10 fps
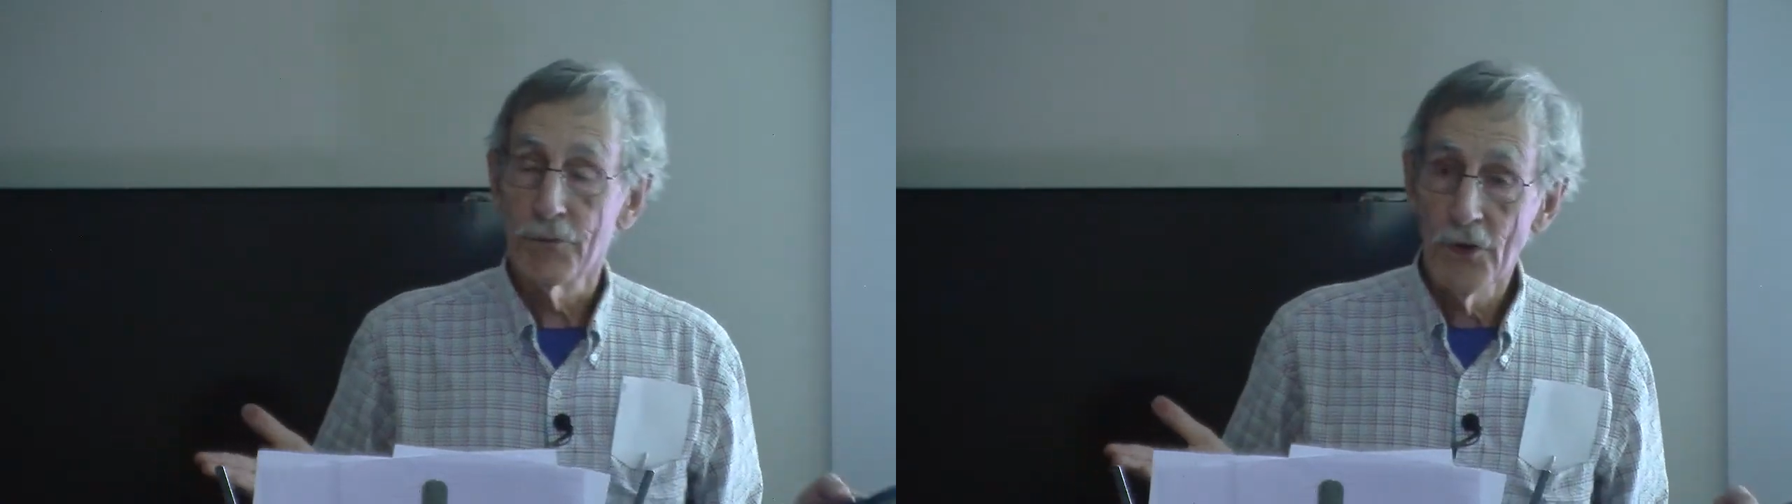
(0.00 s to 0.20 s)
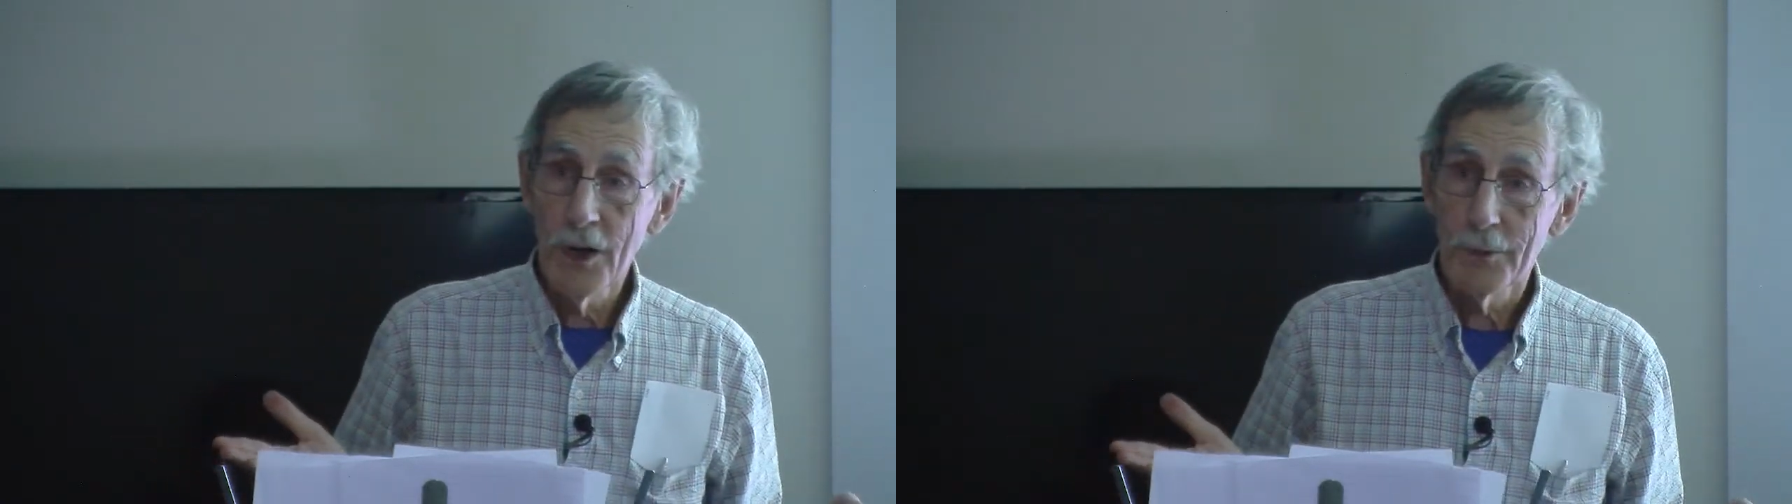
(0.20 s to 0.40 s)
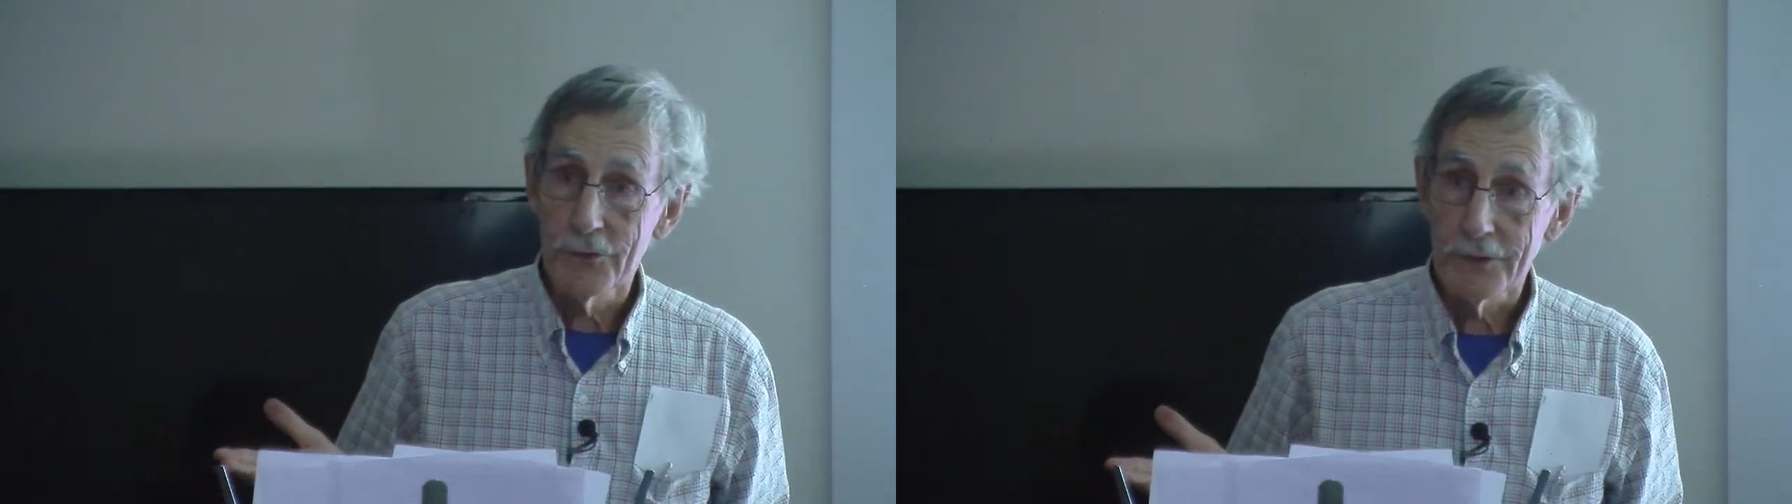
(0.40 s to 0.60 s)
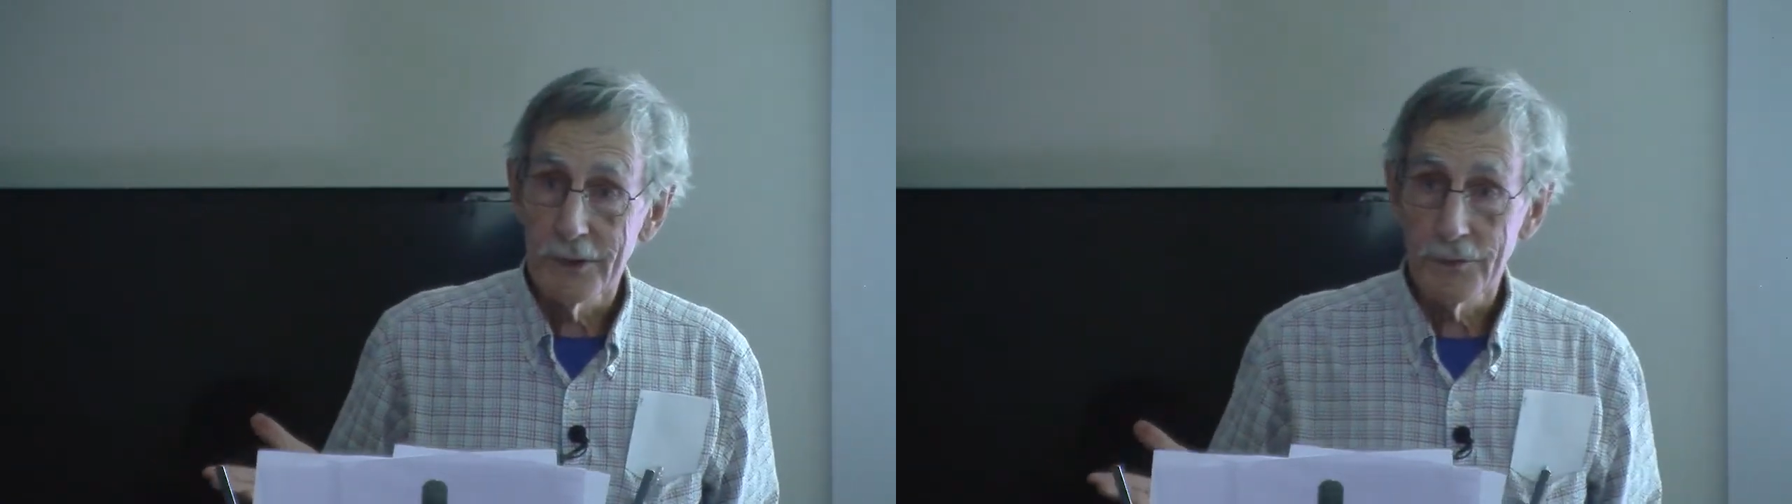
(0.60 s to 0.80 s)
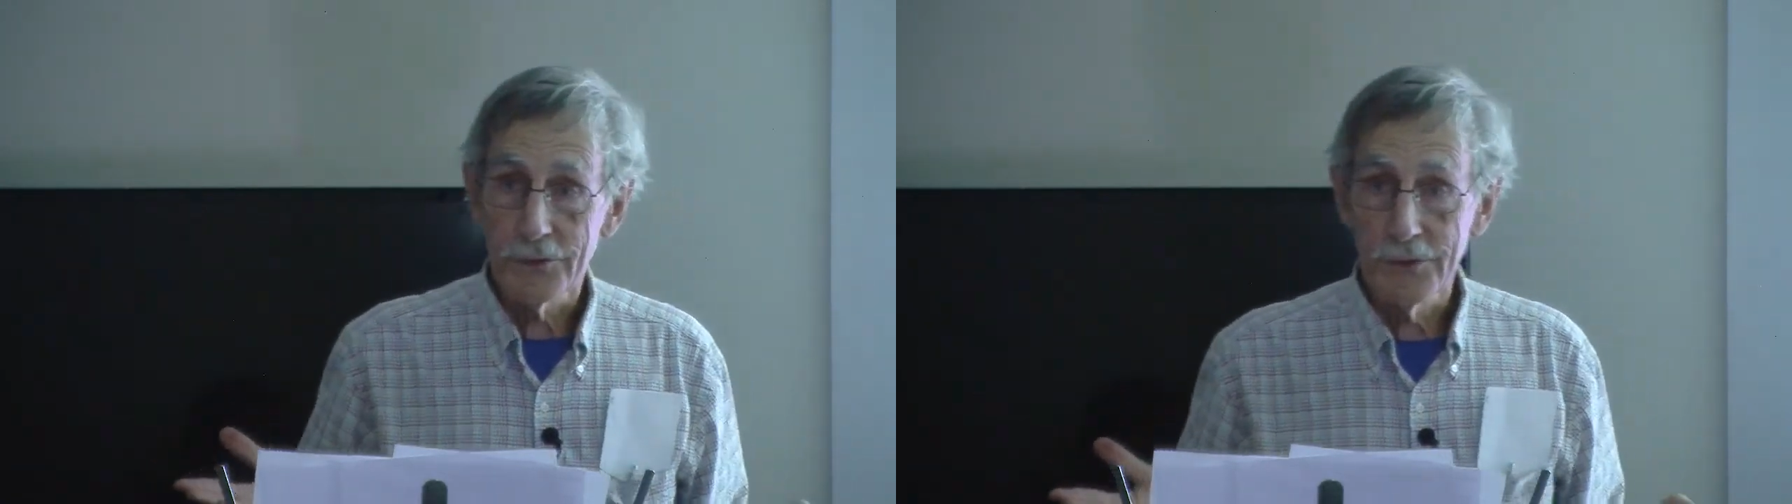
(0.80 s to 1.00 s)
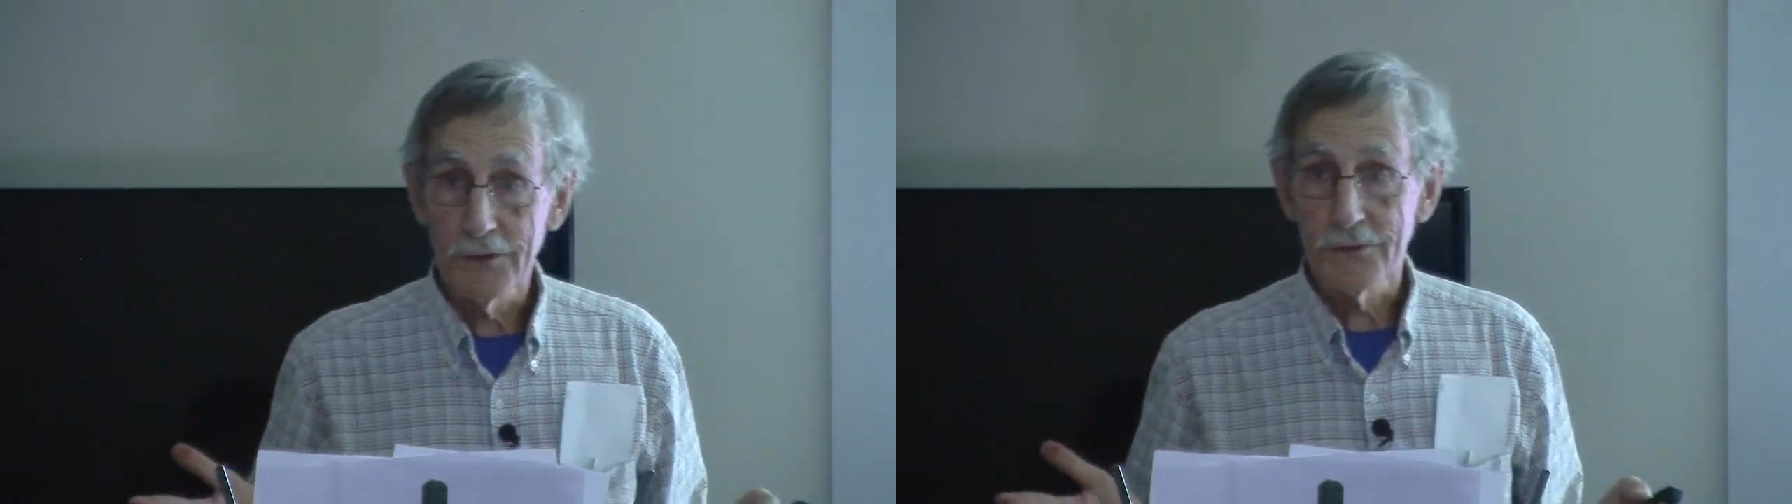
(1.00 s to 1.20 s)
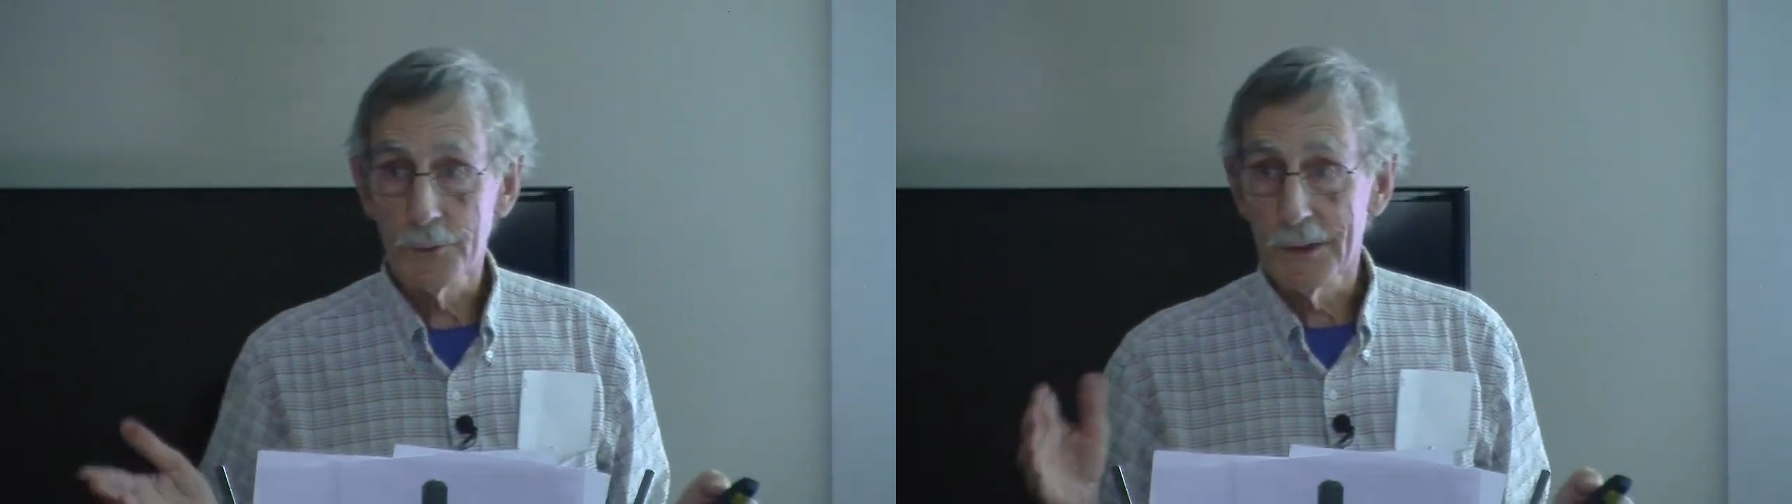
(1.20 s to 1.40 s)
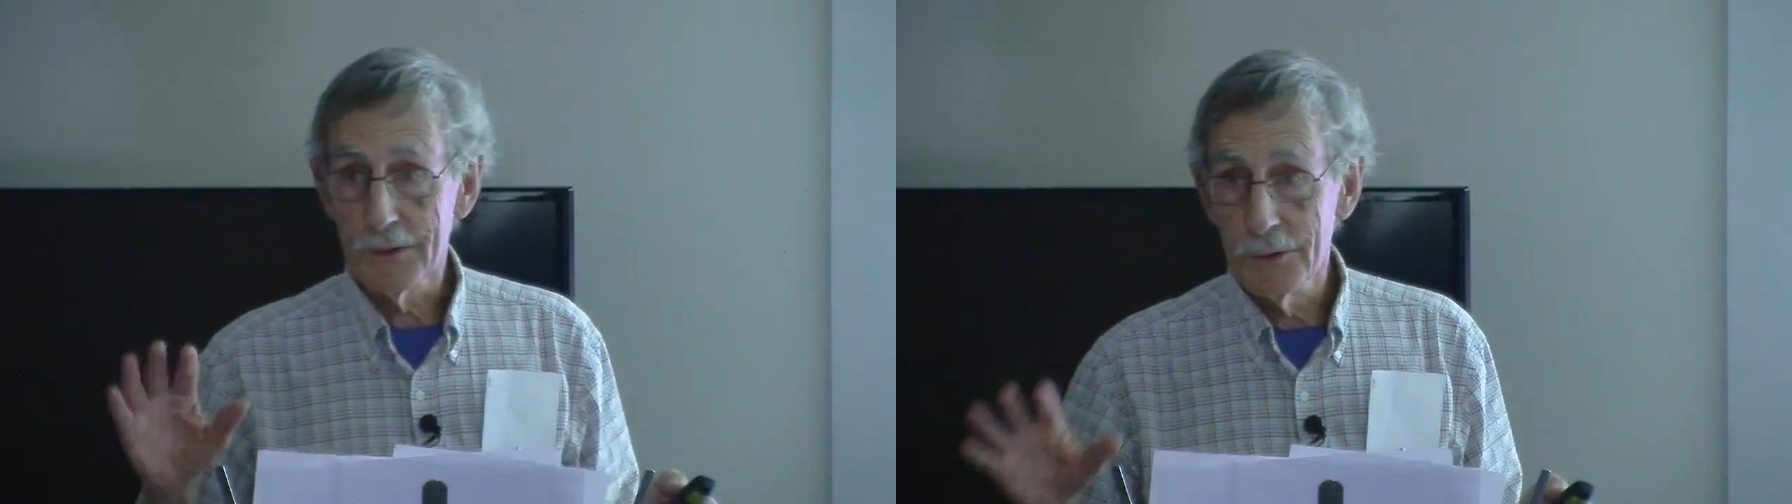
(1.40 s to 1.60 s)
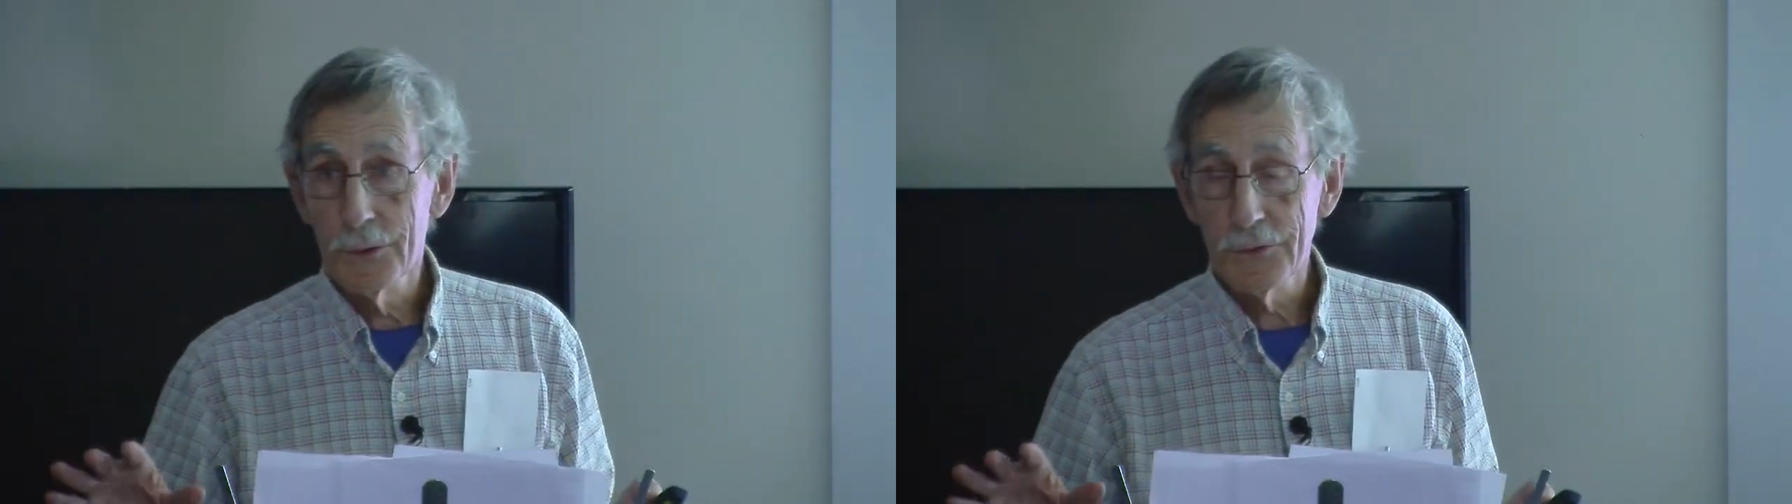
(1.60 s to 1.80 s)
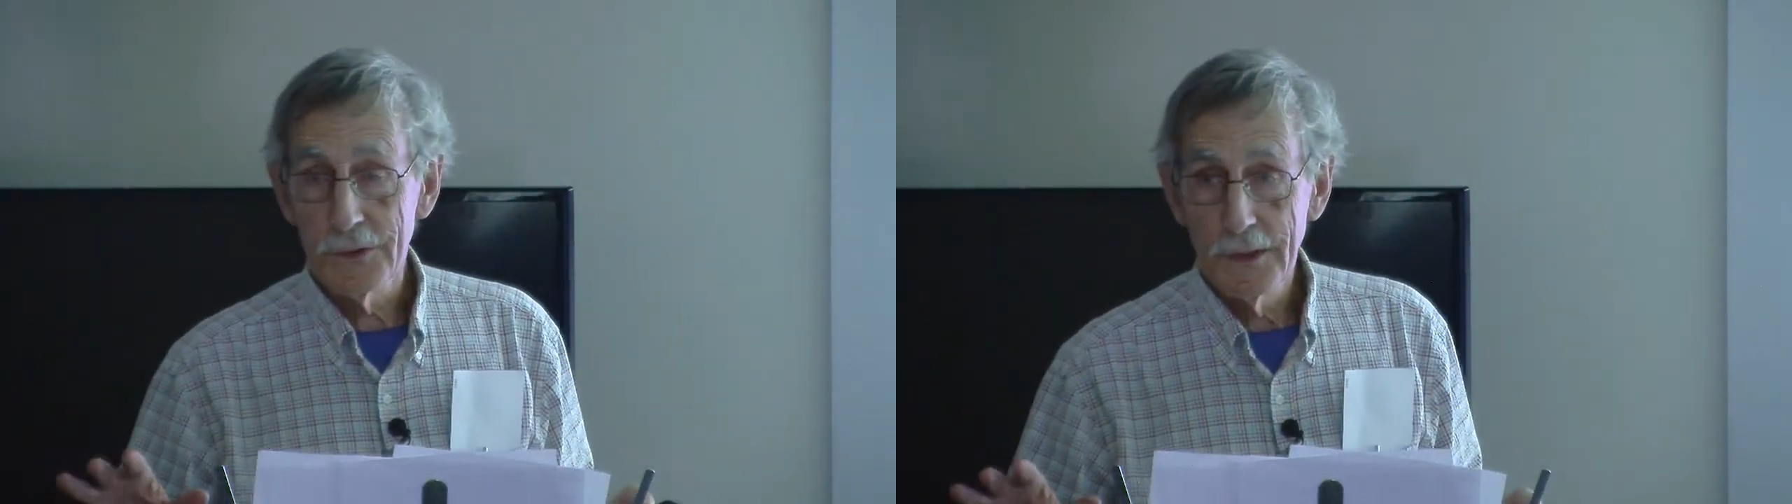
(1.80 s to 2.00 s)
farmers in the sense that we
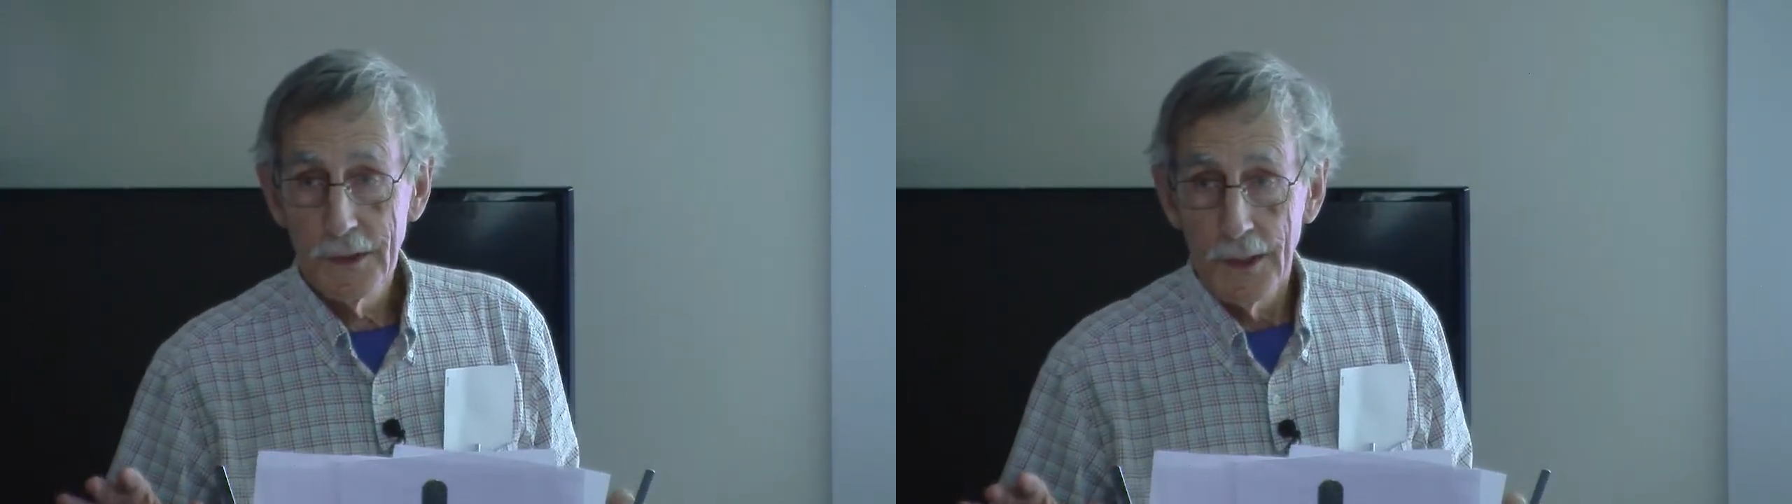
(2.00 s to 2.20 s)
use